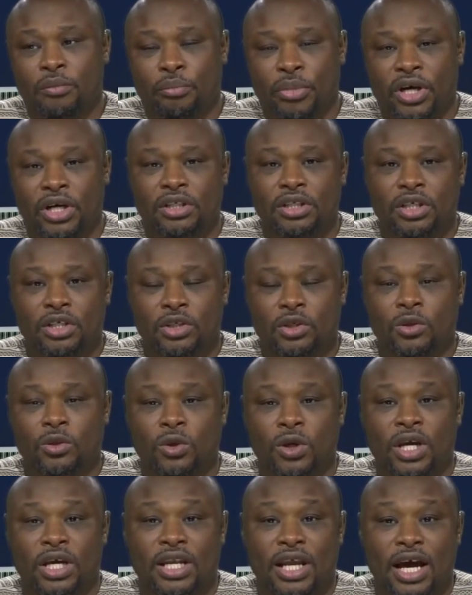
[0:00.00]
But you
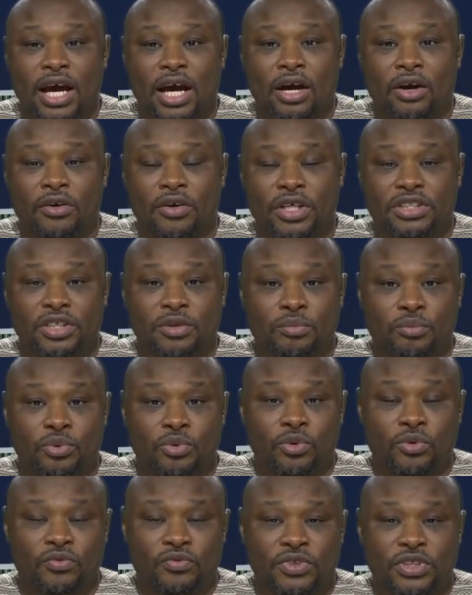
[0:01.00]
look at how he's
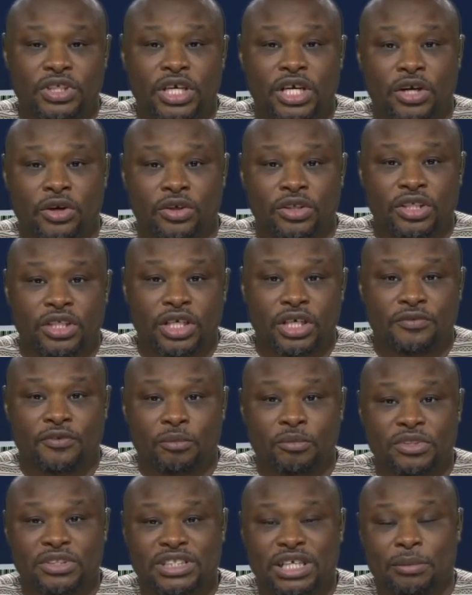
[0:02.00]
improved year on year
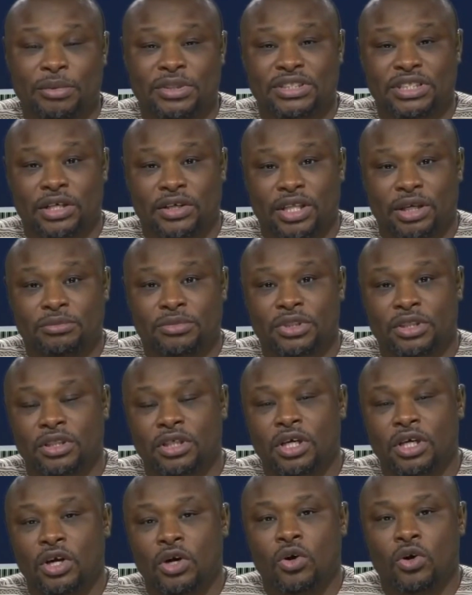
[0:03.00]
from his time at
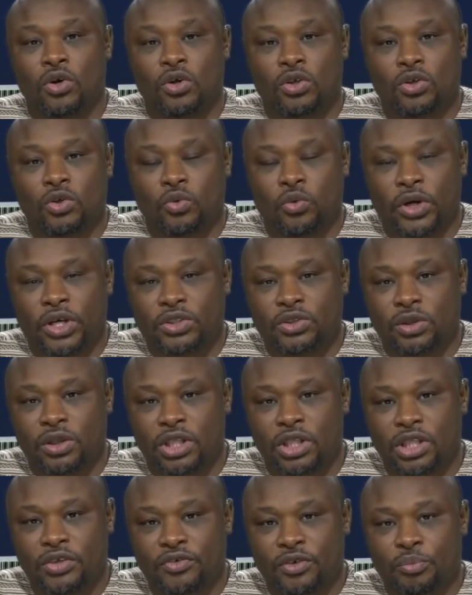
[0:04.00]
Southampton all the way
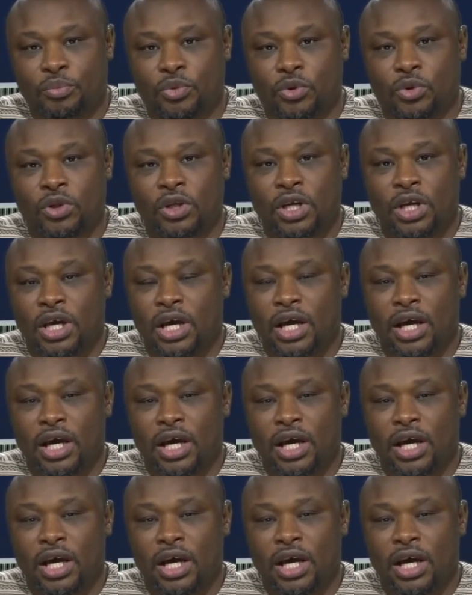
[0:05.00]
to Liverpool.